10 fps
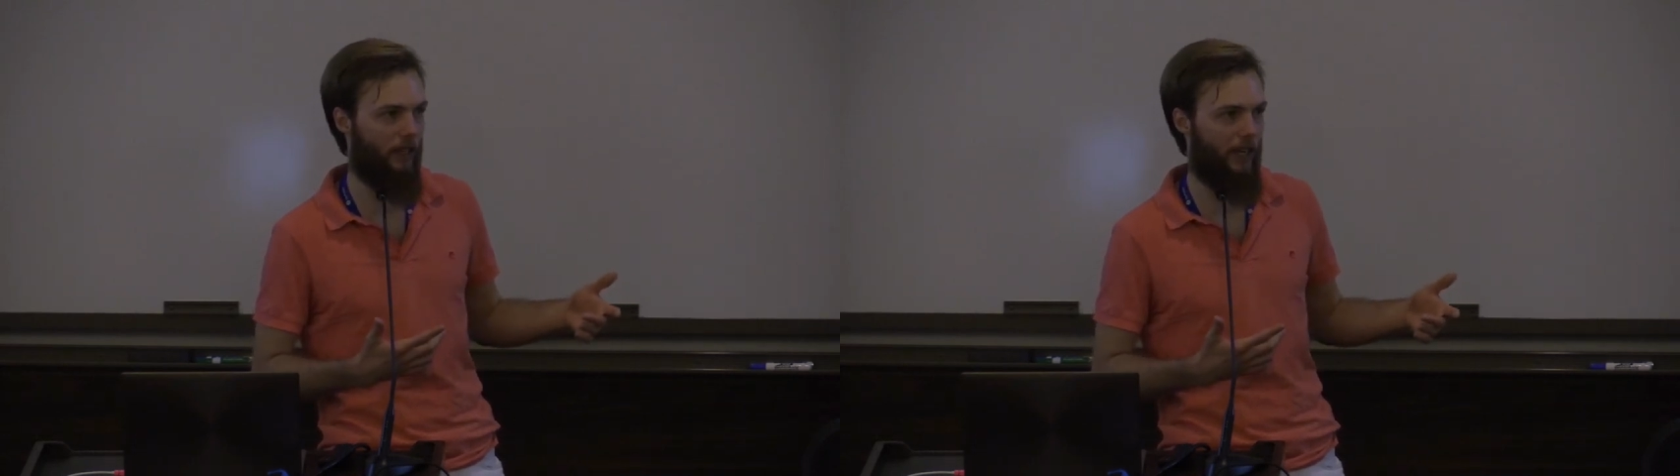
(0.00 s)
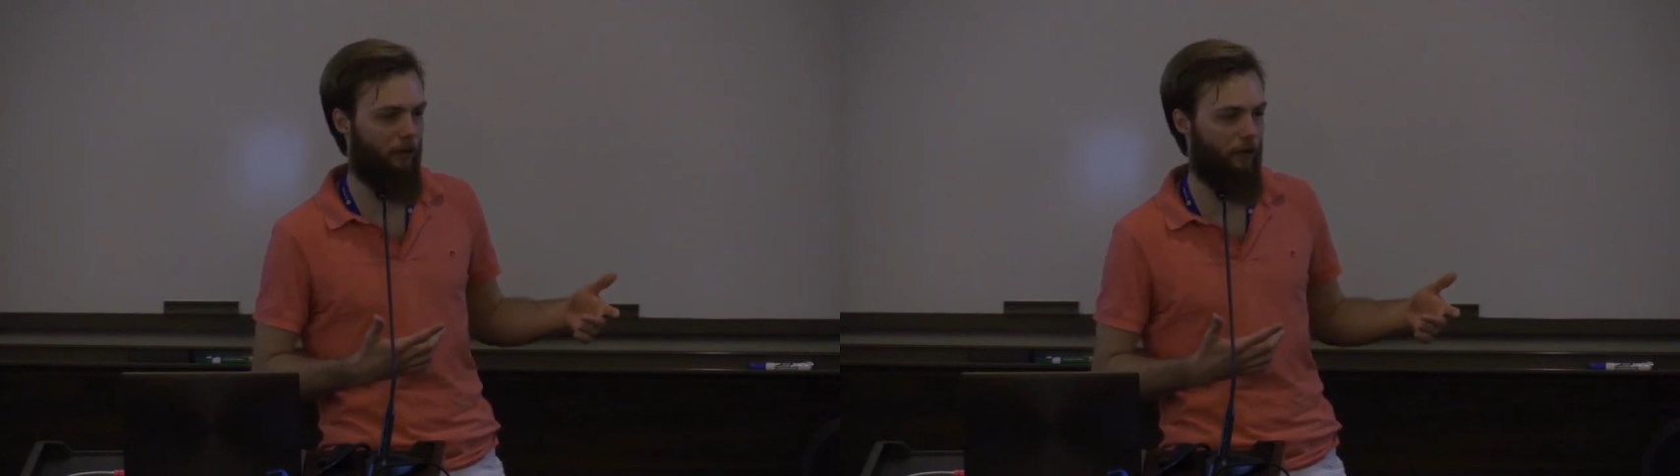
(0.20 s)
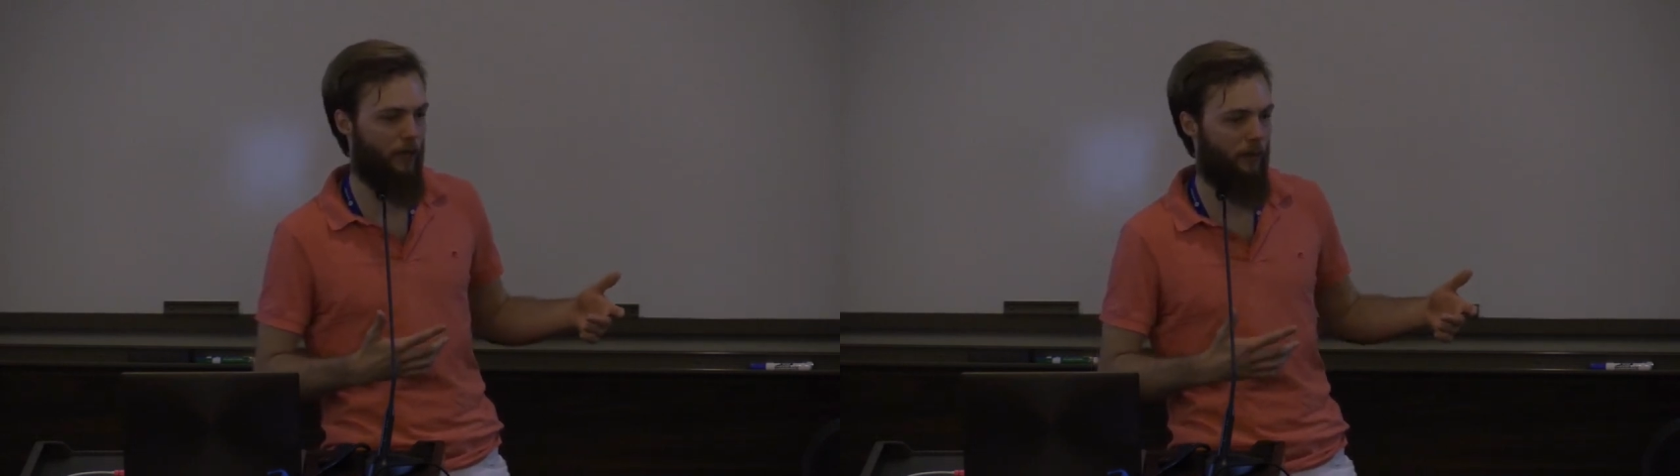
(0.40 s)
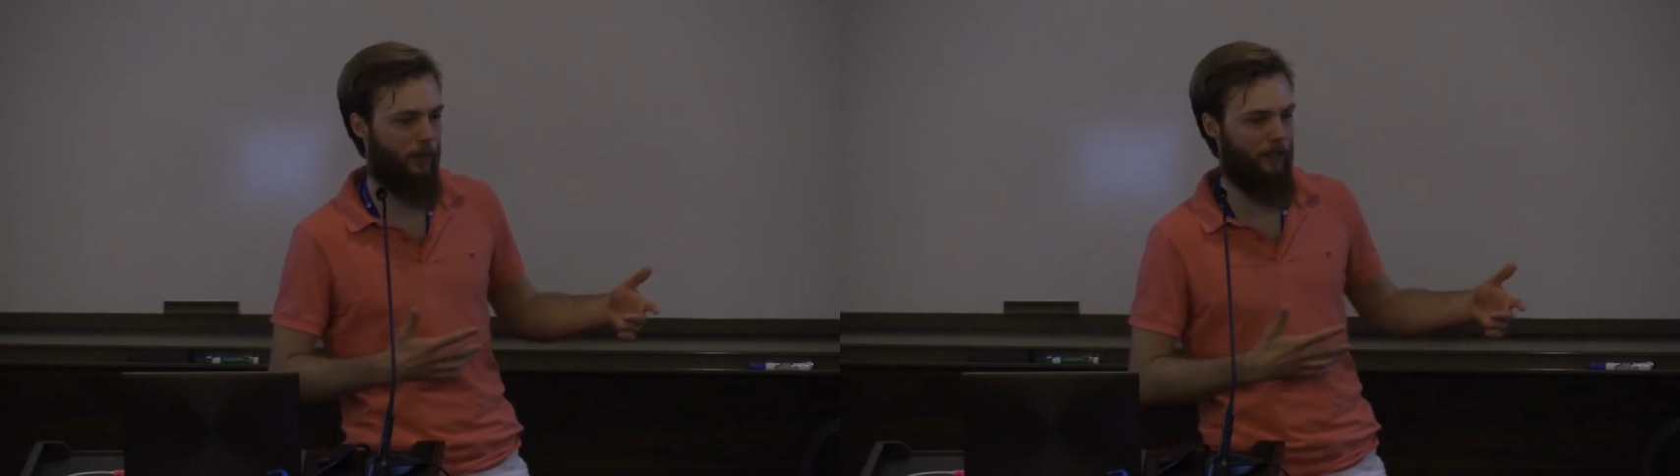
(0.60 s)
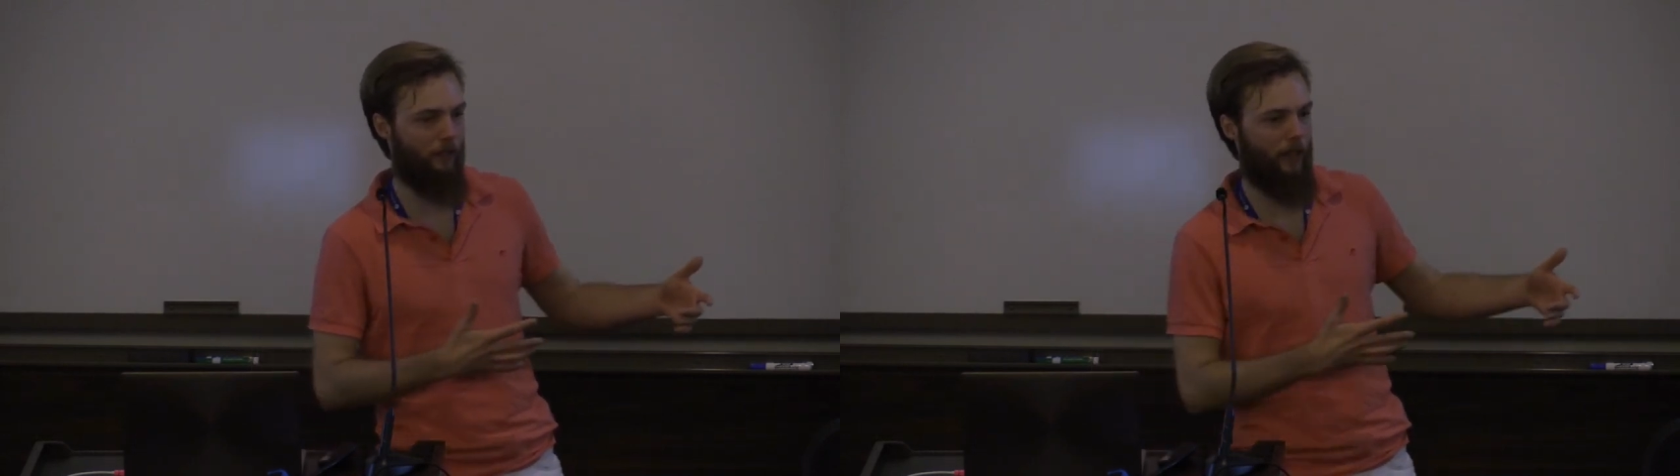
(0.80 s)
It would be a
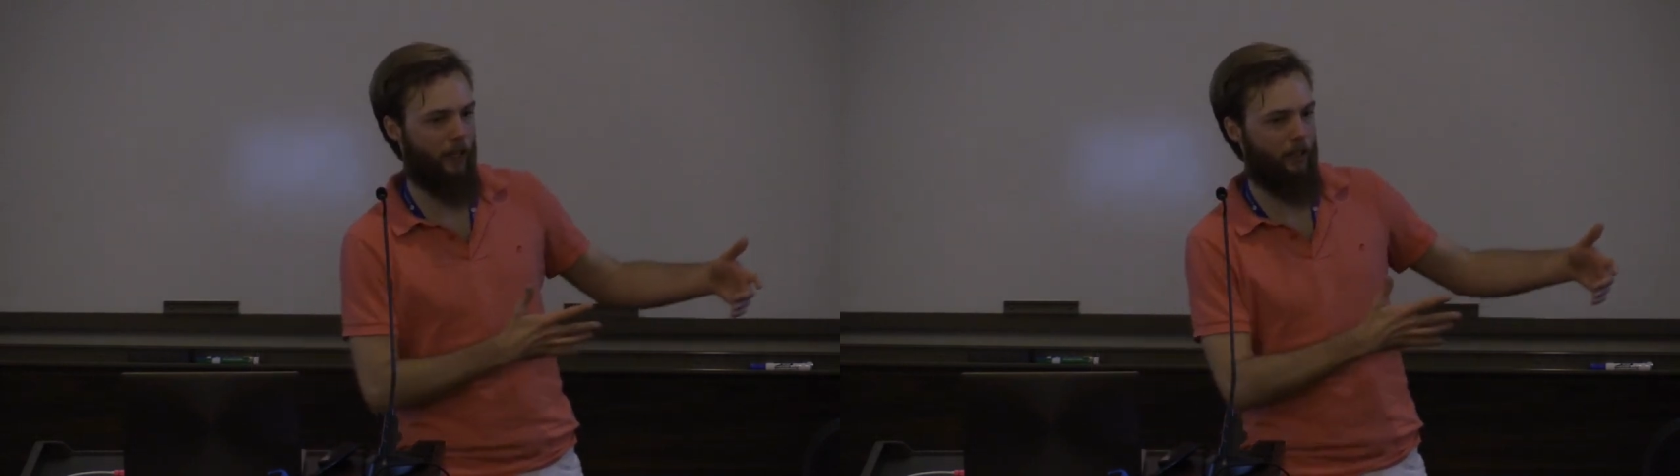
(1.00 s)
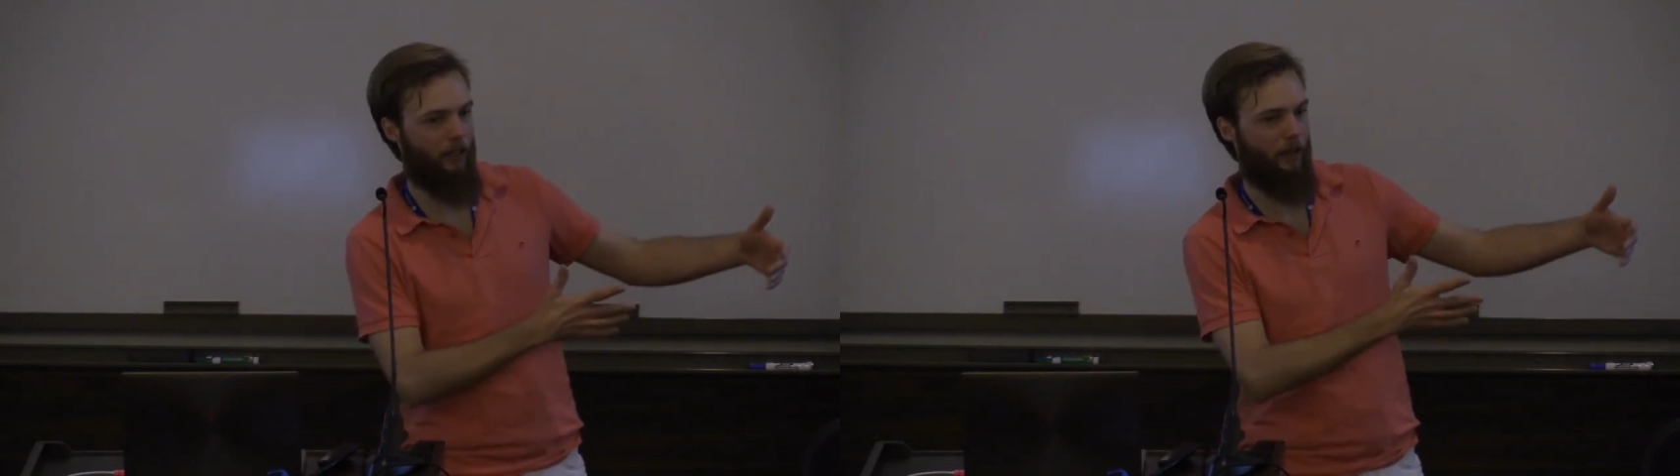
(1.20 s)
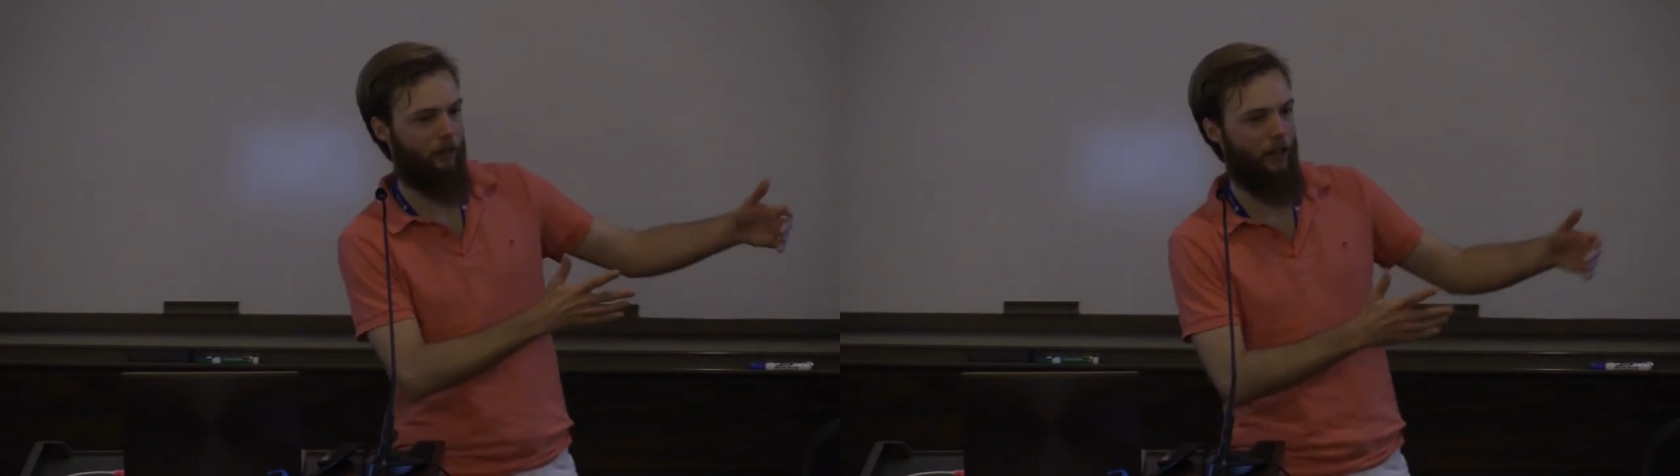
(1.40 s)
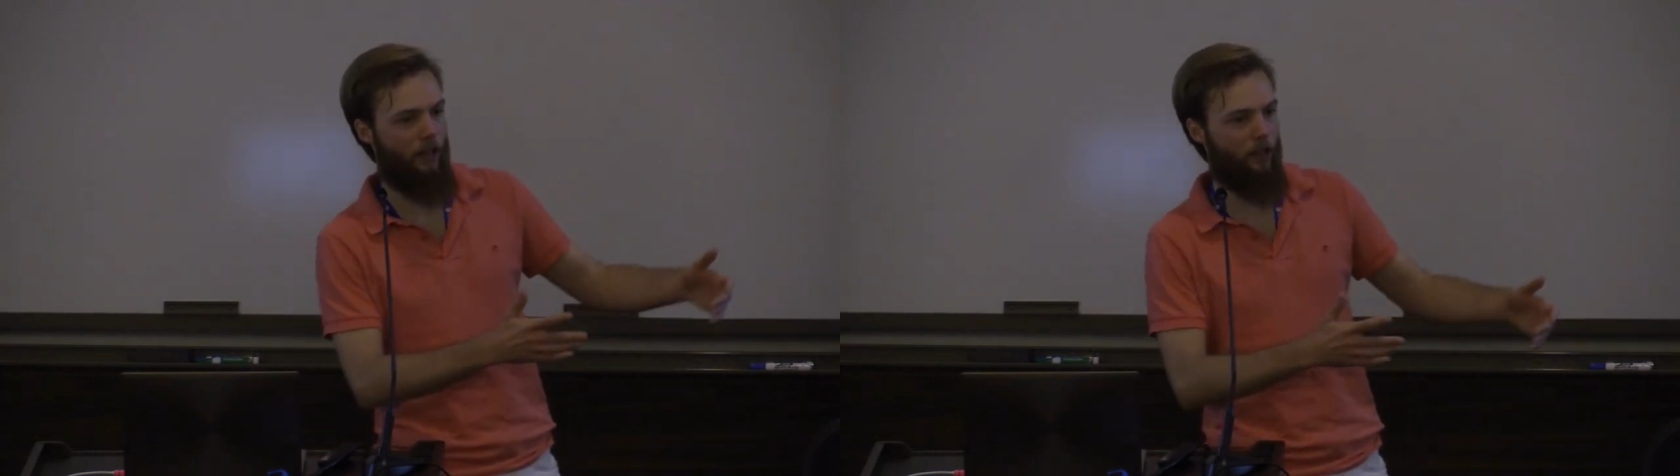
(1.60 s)
bit of like uh,